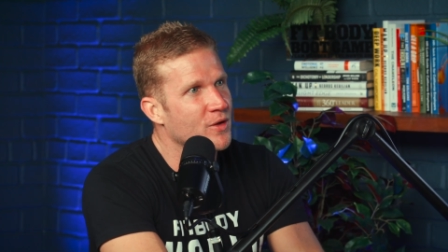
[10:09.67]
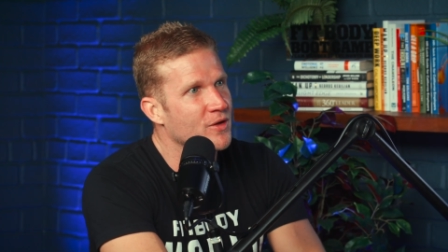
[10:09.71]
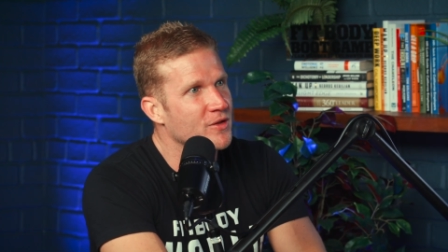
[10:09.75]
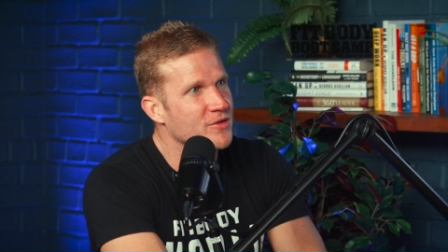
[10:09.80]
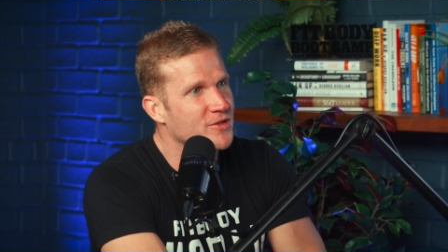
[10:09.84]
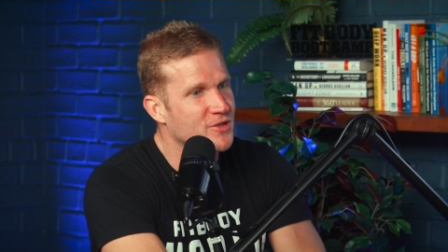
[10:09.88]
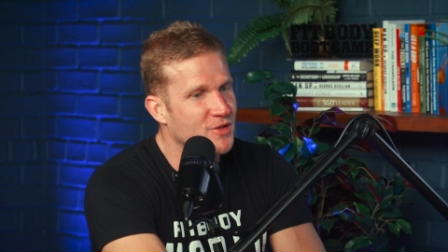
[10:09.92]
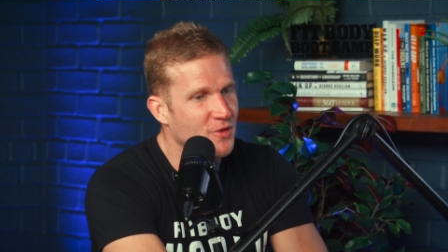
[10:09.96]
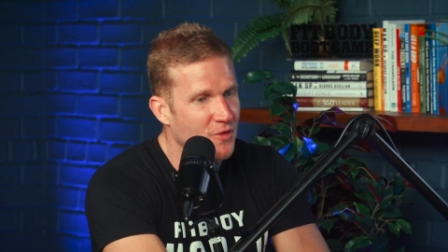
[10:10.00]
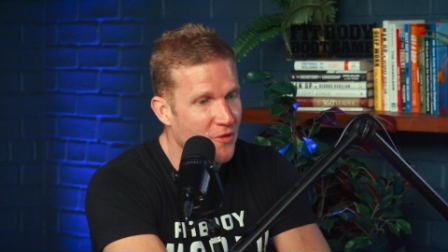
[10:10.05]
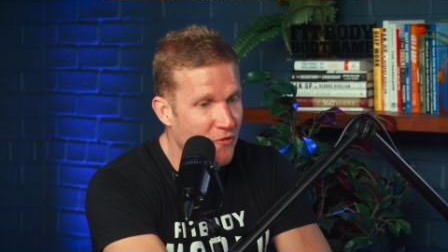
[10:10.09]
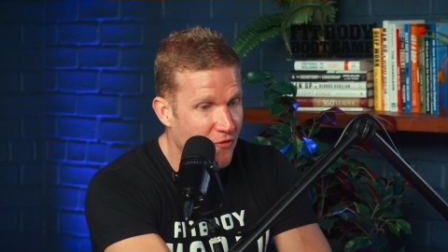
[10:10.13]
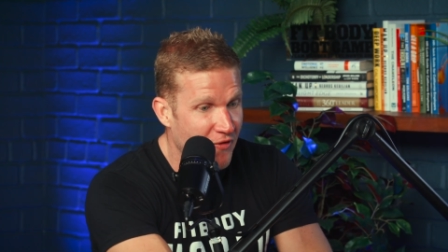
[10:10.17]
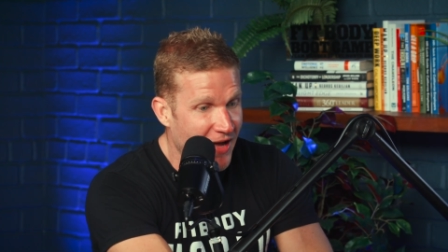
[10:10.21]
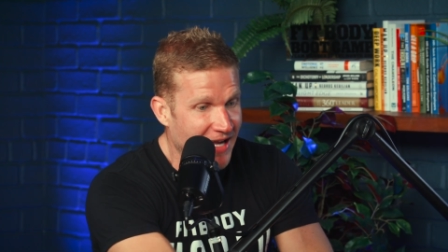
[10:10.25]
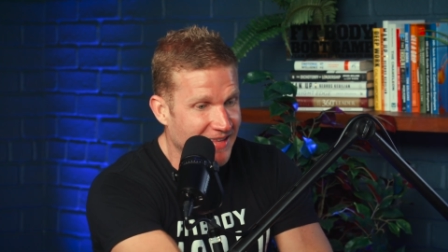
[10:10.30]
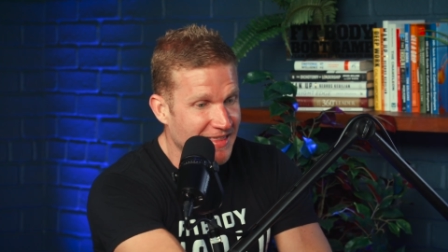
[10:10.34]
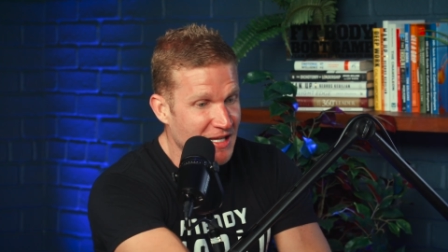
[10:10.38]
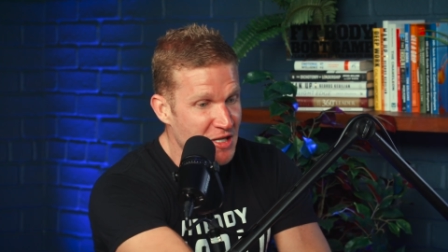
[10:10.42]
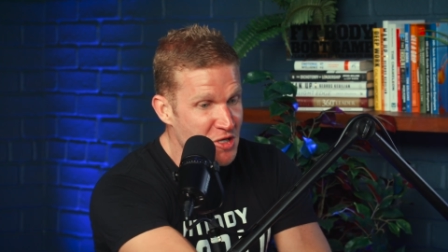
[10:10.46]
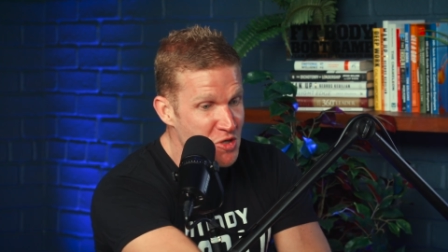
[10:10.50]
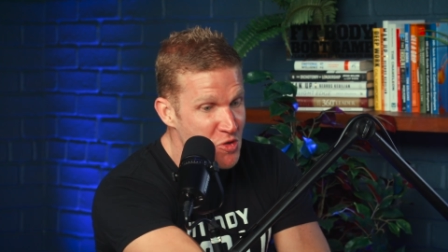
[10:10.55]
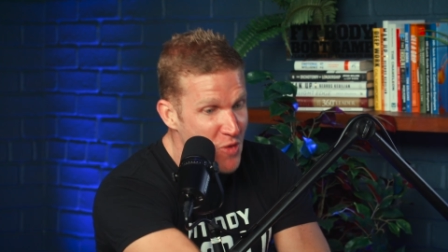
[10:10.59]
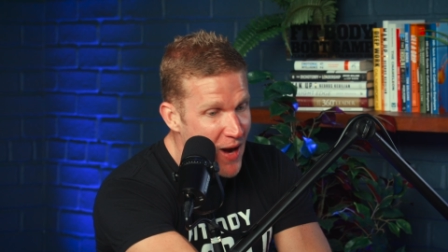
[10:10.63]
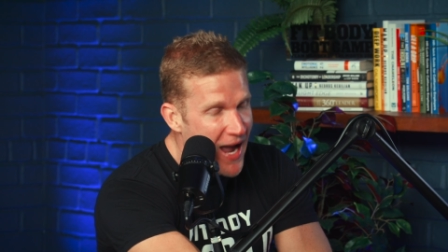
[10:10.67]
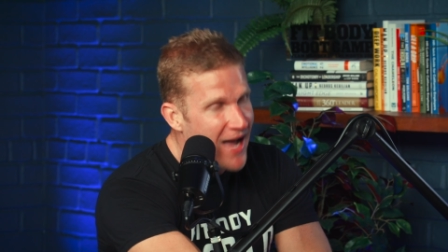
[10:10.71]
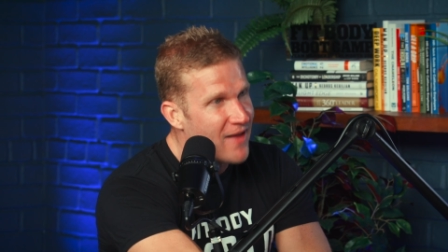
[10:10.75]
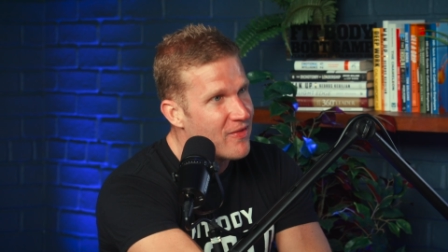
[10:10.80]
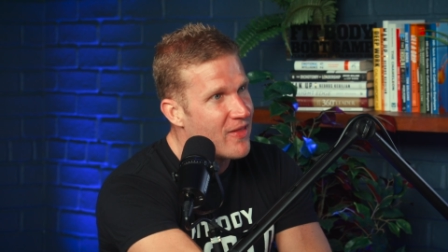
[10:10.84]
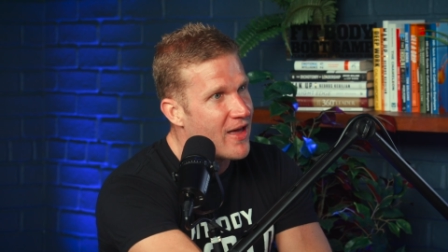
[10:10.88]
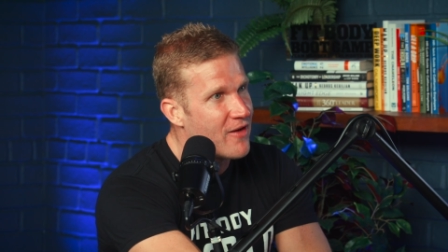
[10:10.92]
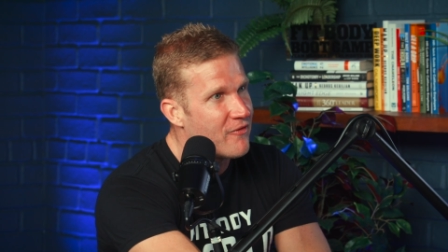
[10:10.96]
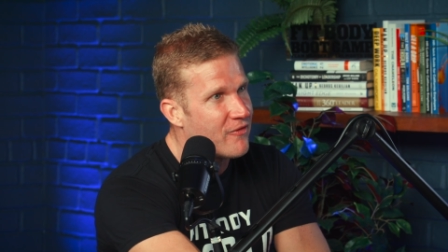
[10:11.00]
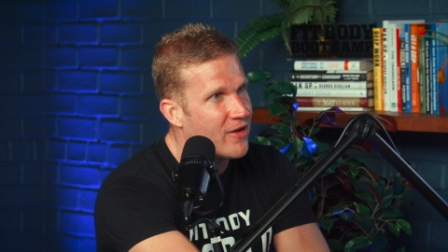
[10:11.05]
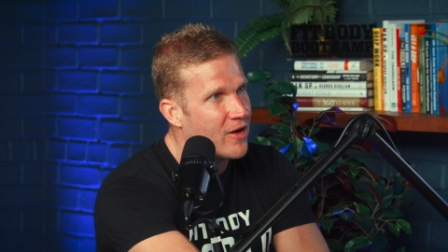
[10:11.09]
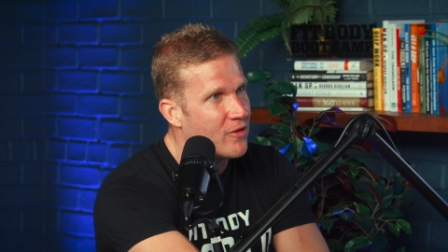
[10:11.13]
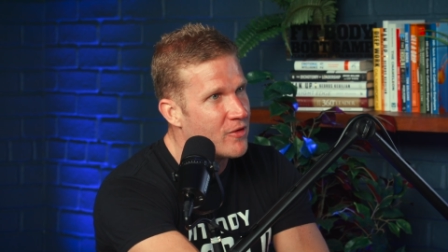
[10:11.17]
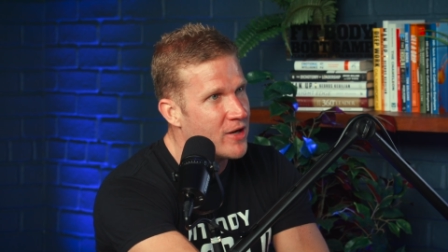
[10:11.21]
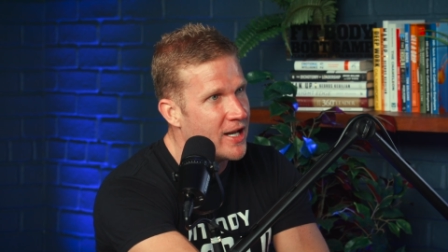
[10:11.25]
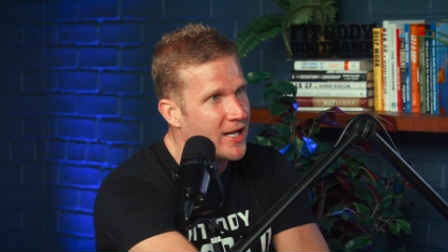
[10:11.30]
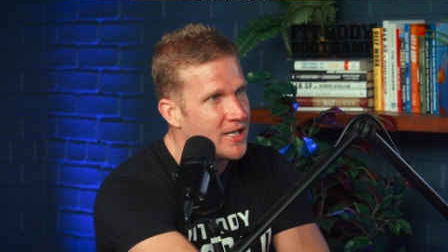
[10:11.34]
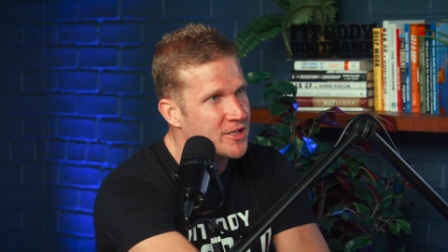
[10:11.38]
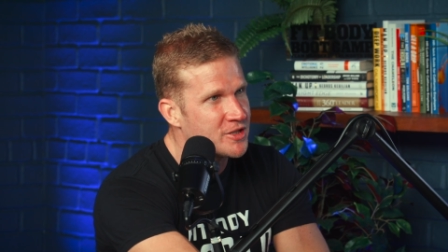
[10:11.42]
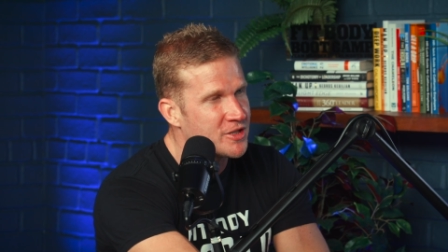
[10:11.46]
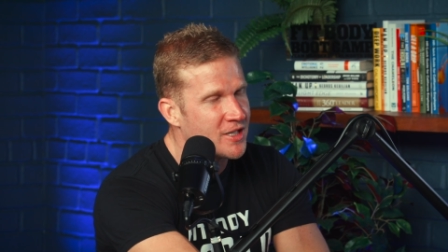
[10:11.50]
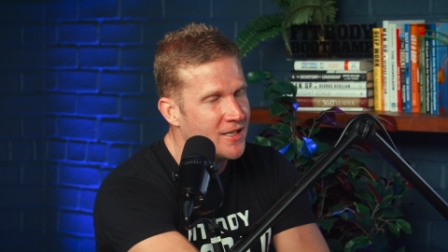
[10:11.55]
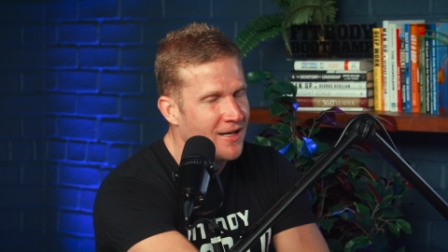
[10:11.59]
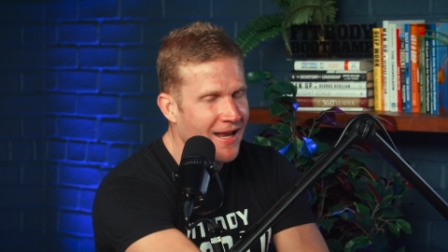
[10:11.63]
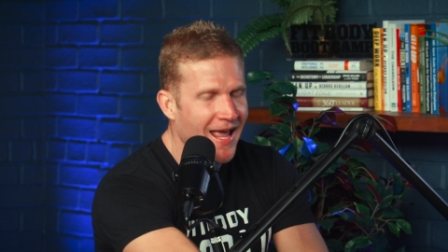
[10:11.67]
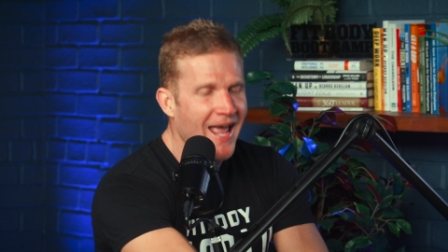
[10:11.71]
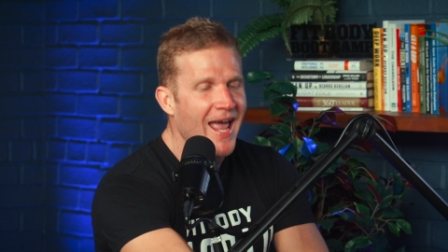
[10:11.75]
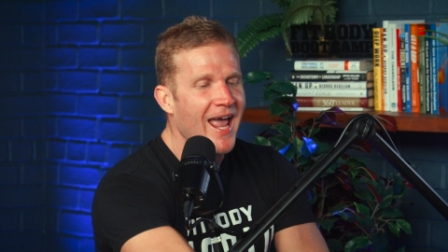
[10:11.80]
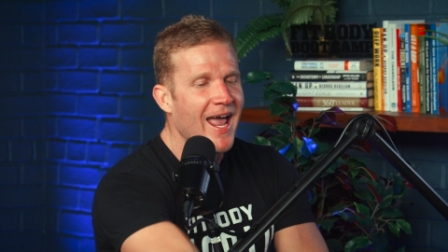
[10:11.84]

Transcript: It does. So the fact that you had that foundation,